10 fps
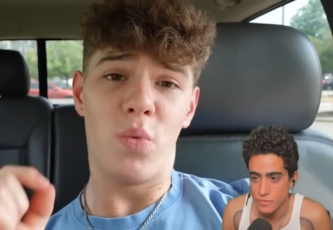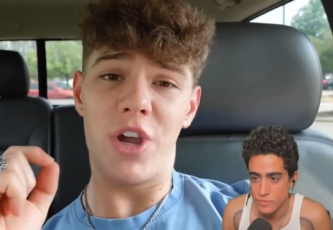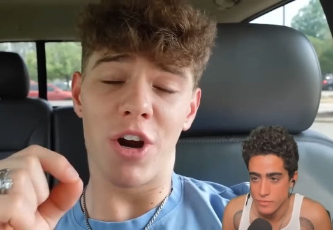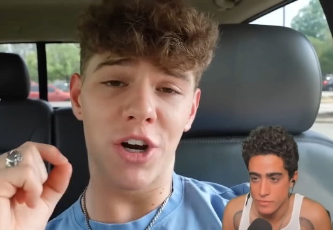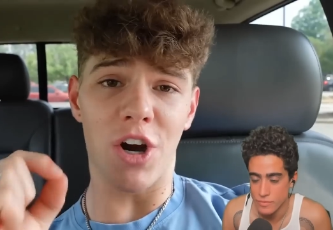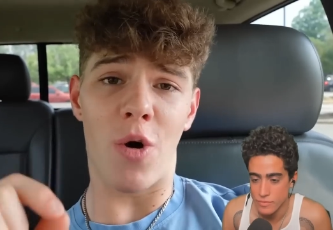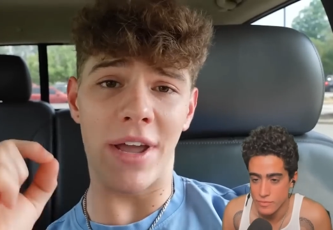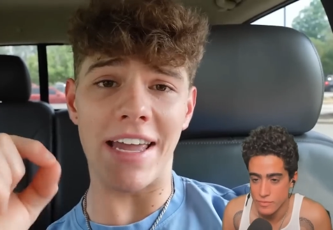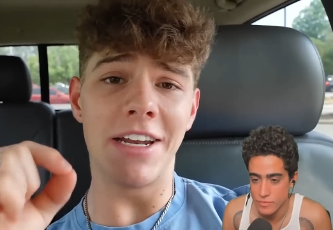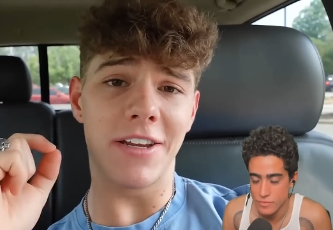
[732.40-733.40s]
Speaker 1: We are
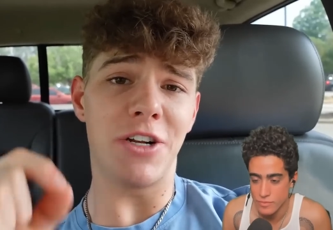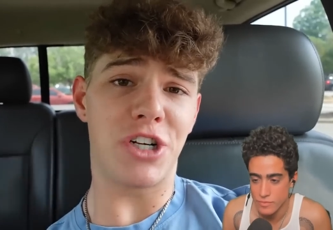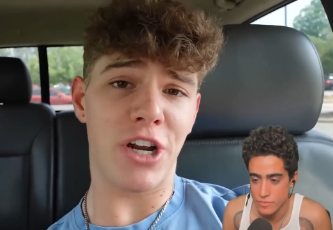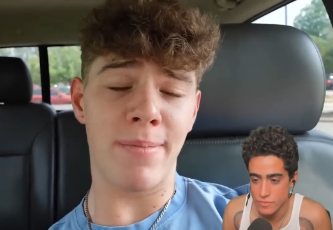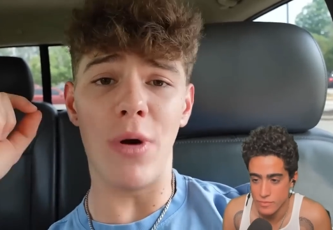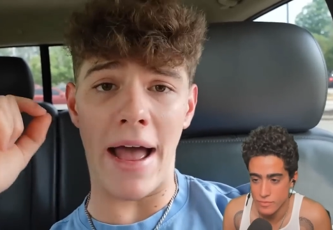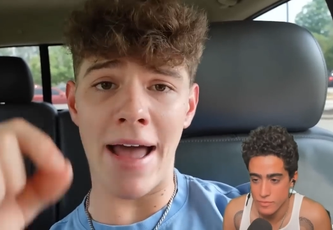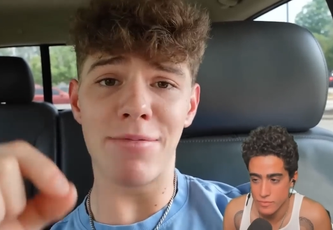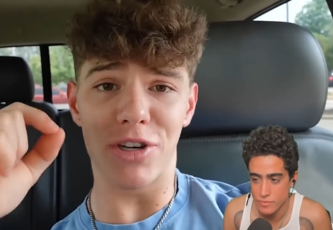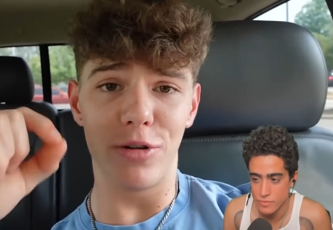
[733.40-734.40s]
going into the gym to
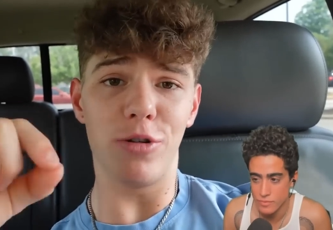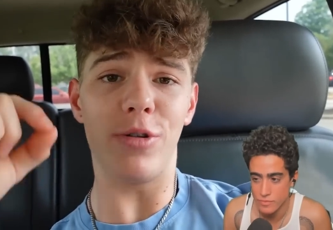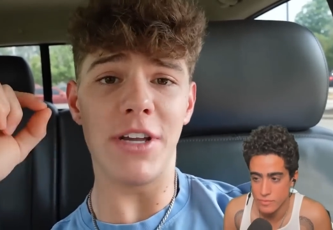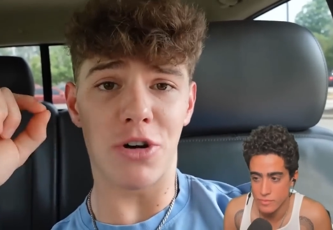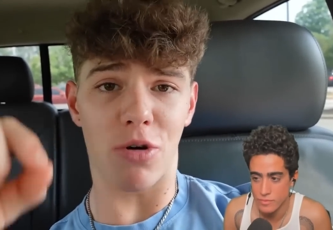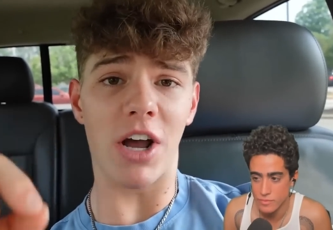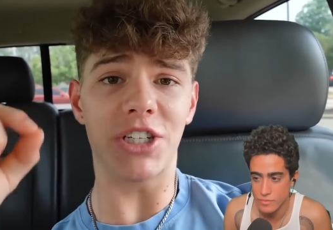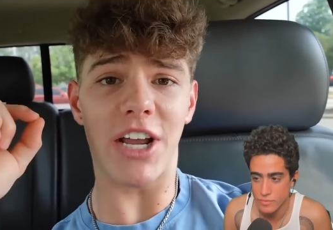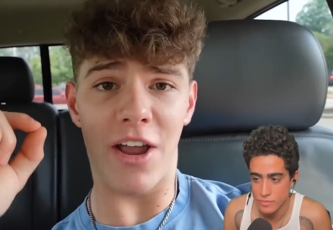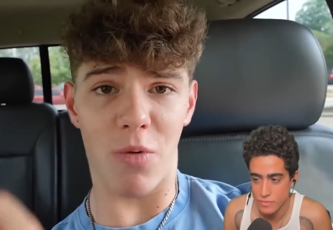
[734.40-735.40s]
absolutely
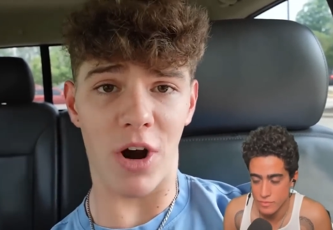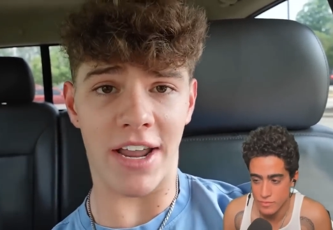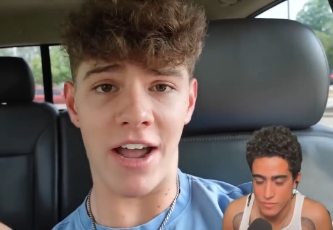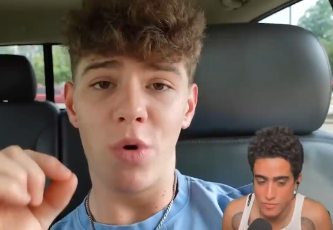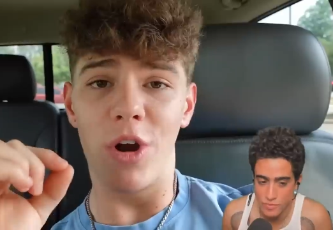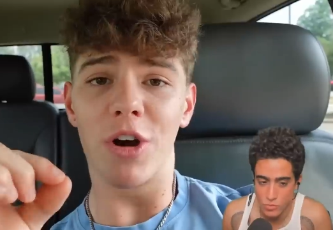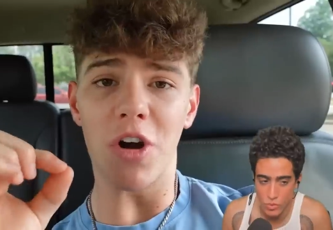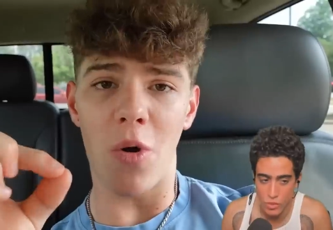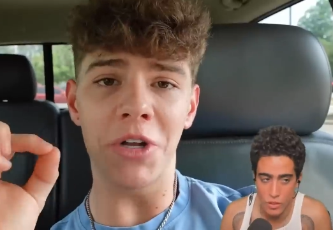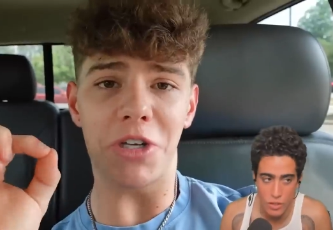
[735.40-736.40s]
crush a workout. We are
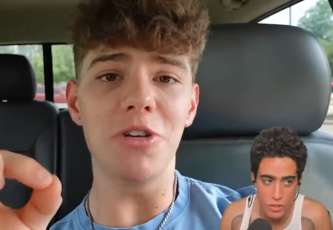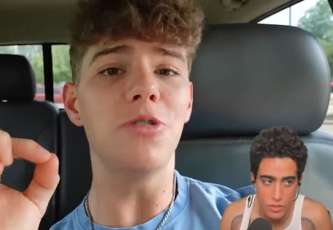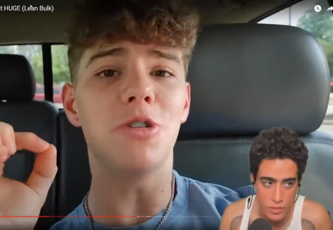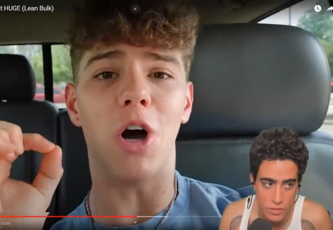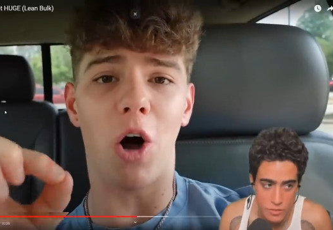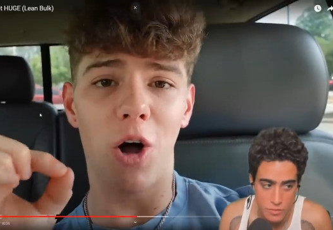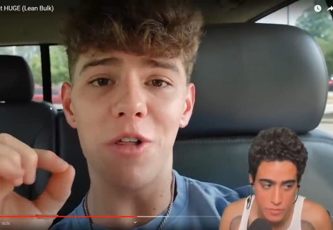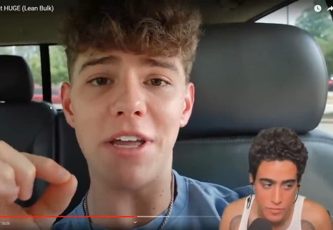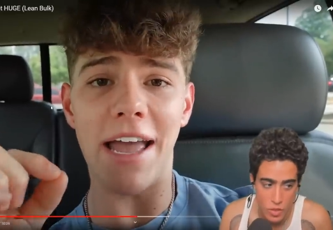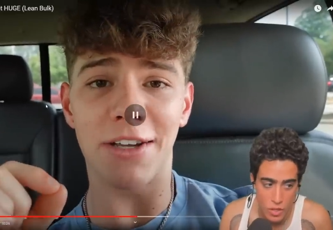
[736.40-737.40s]
going to use all
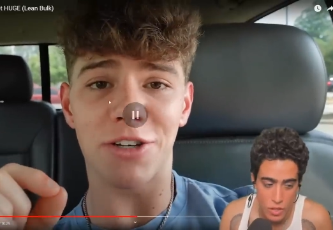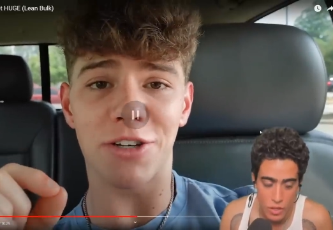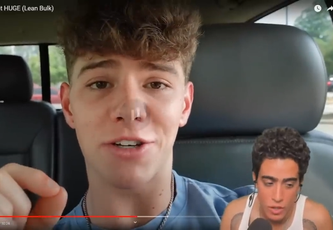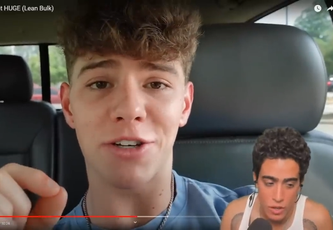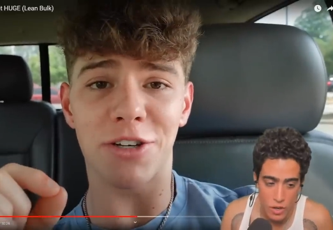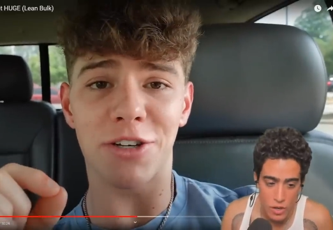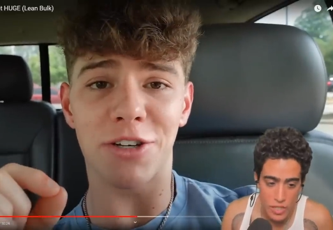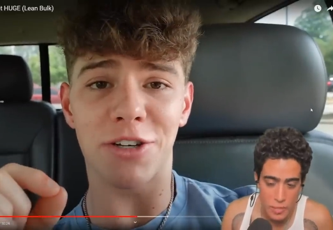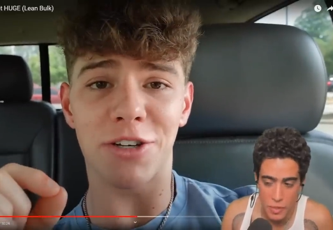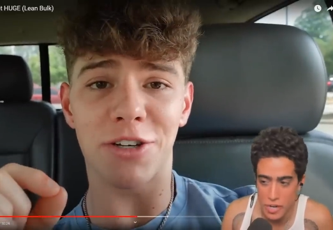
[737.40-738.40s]
the extra.
Speaker 2: Are
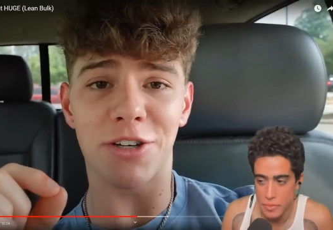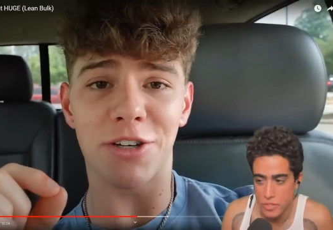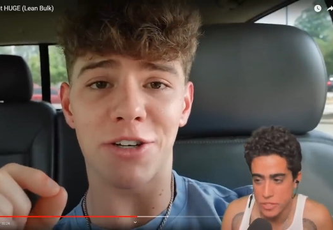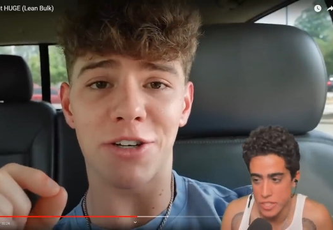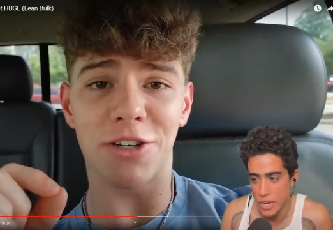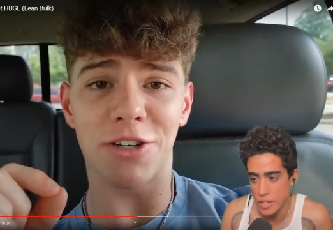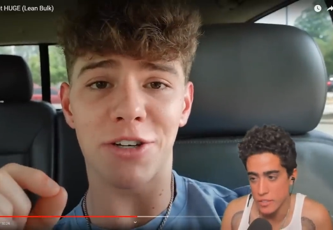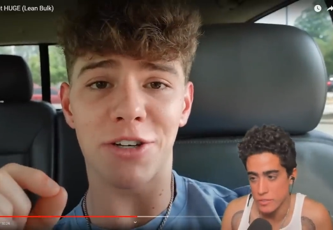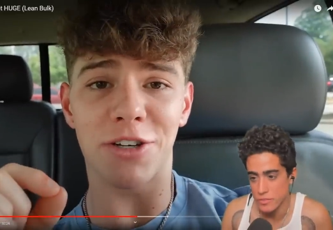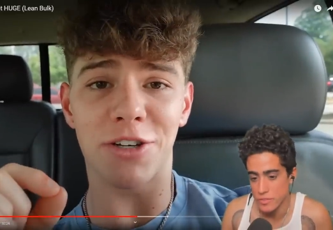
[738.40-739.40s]
like bodybuilders kind
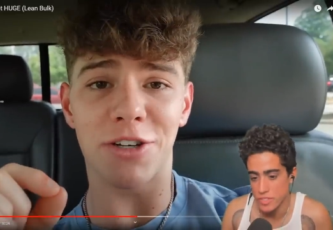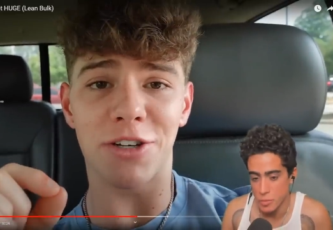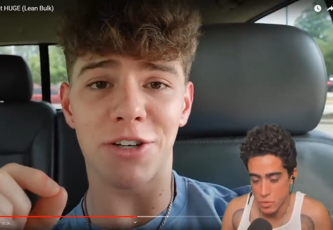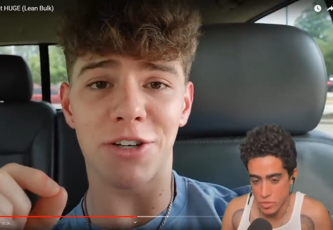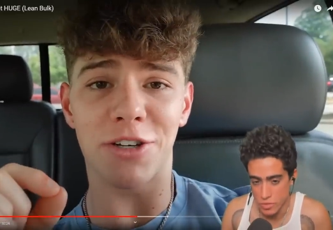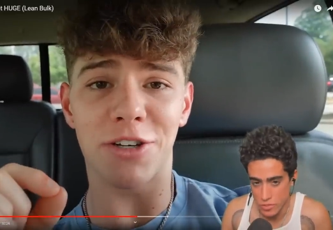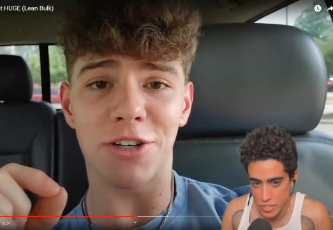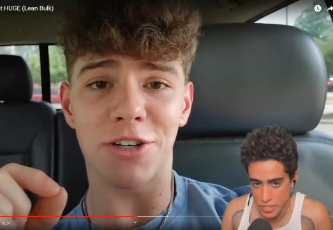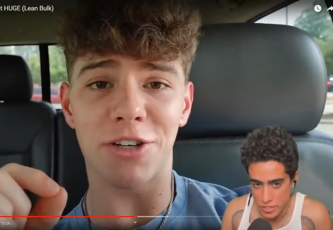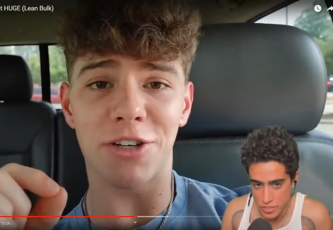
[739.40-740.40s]
of similar to
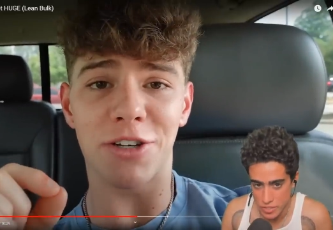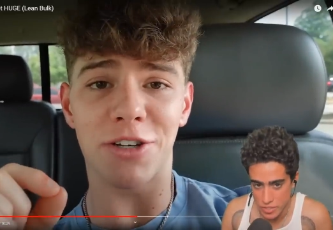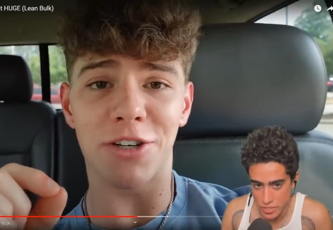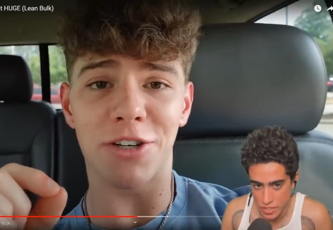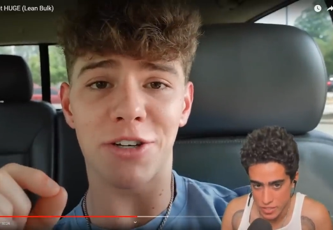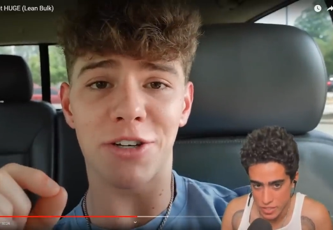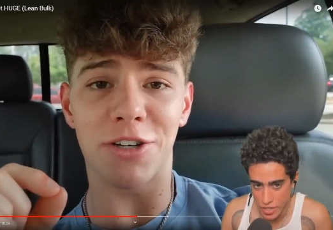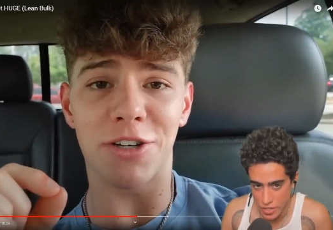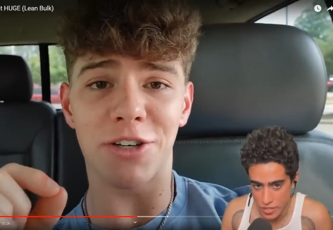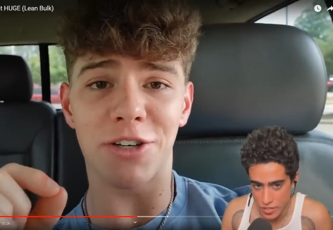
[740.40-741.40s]
vegans in a sense
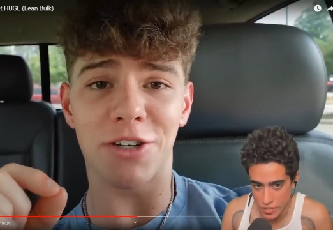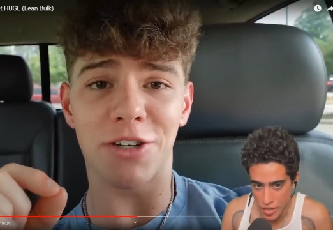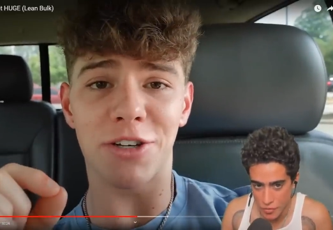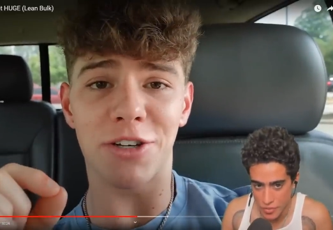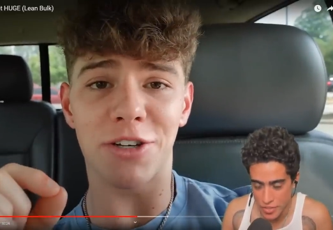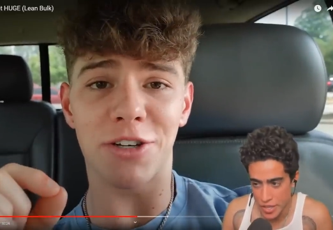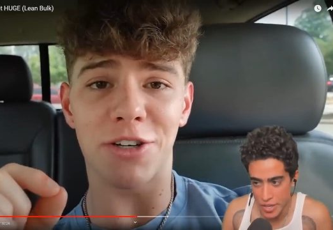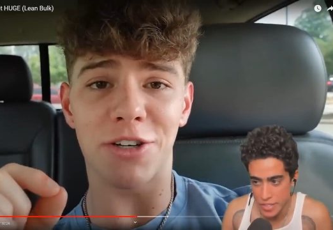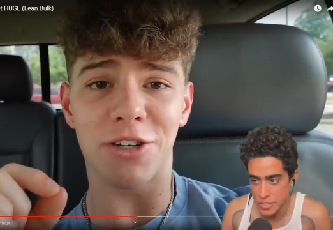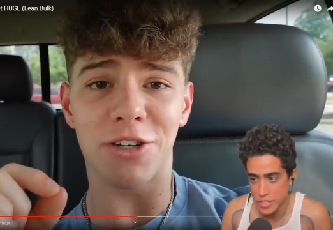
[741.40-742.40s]
that everything
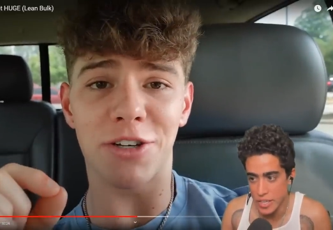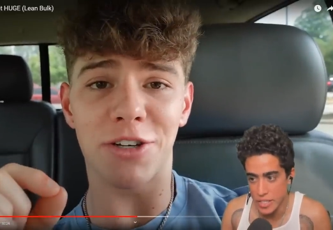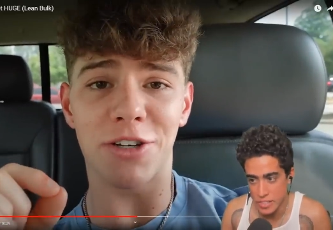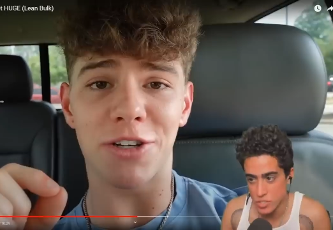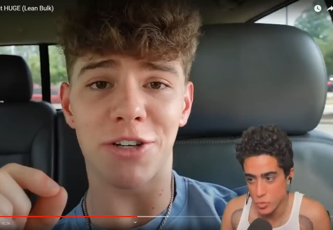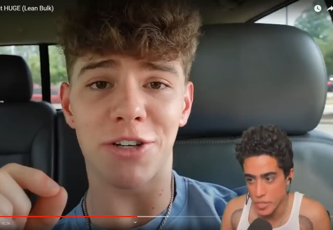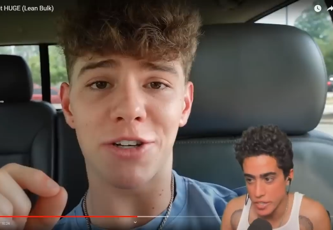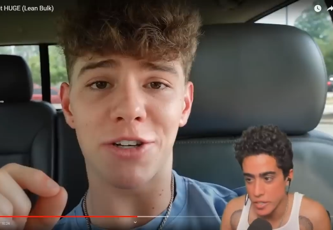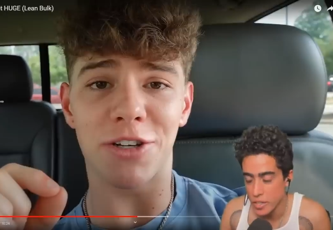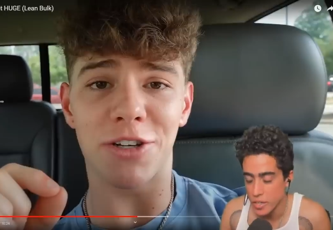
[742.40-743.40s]
has to taste
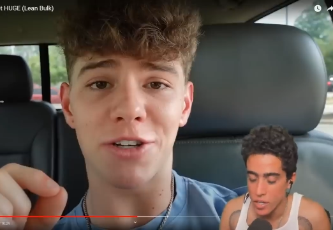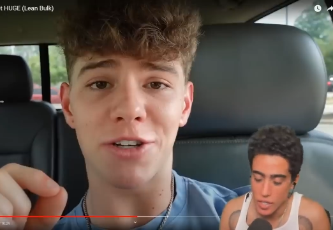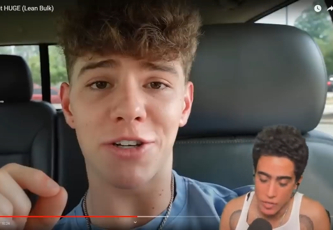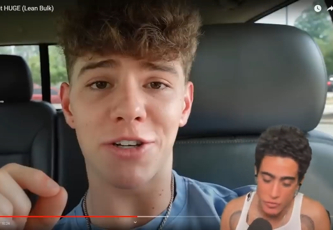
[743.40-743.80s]
sweet? Like